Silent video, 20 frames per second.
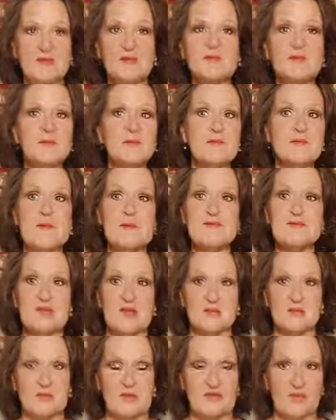Now, some of them I've
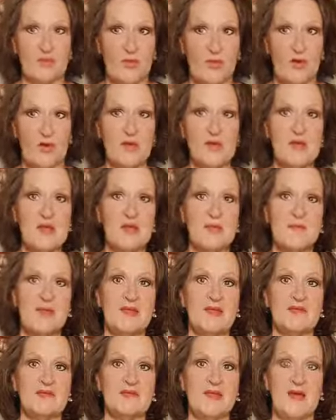done before
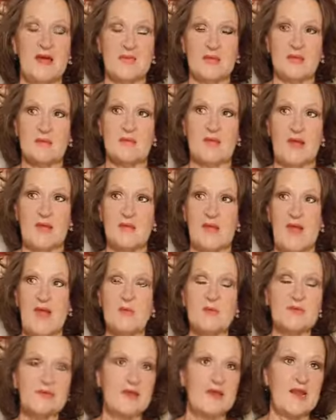because other I, I
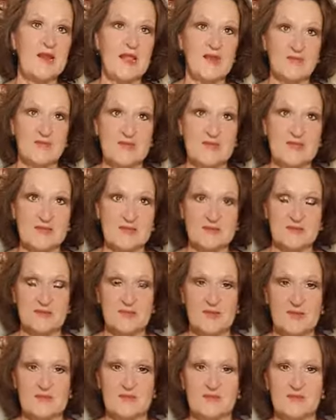relate everything to
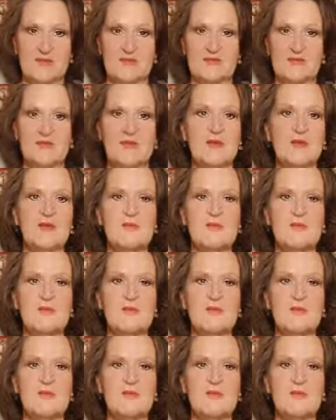business